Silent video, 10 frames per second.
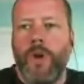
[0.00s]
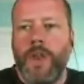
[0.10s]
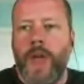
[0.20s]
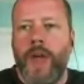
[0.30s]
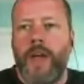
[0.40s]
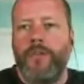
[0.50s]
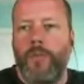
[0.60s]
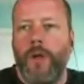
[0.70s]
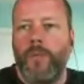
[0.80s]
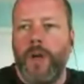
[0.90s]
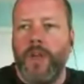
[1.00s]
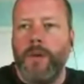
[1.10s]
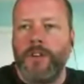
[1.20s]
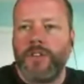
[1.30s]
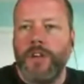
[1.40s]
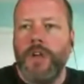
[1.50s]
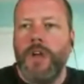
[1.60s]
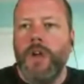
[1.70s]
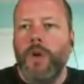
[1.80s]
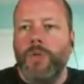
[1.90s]
one heck of a runway image,
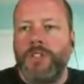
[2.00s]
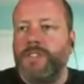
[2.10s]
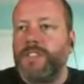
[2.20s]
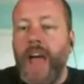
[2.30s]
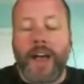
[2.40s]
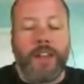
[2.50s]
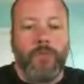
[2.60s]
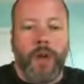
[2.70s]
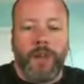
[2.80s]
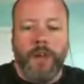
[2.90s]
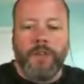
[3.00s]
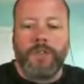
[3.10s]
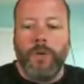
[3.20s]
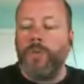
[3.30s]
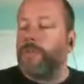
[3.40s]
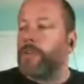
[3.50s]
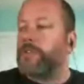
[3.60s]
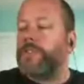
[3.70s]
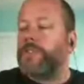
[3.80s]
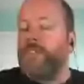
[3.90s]
which is exactly right. So
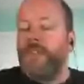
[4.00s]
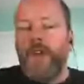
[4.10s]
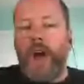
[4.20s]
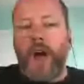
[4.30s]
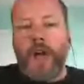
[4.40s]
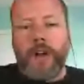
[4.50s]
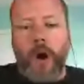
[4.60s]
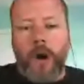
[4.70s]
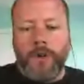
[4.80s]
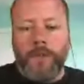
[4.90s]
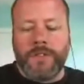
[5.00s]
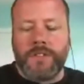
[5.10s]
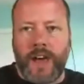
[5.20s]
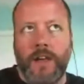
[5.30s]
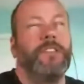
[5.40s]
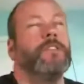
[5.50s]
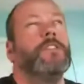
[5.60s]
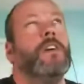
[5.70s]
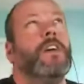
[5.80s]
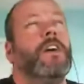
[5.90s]
there's the Iconos satellite
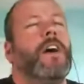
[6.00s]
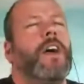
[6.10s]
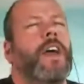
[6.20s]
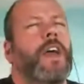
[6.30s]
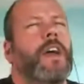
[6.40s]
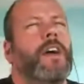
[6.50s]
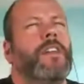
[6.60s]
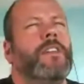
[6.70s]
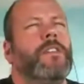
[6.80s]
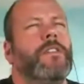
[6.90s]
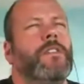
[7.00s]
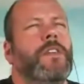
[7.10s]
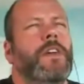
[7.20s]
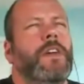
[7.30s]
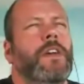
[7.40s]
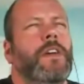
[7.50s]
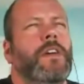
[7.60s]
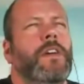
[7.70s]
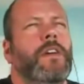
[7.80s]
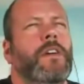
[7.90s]
and
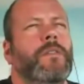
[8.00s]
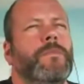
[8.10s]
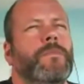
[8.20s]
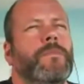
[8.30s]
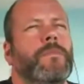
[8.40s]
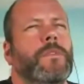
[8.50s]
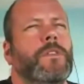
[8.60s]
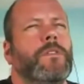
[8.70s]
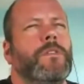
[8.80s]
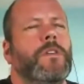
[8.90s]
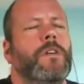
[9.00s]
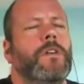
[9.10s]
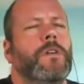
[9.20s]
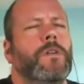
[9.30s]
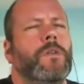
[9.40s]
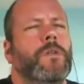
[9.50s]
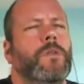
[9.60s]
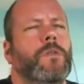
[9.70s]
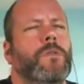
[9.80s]
the... Oh,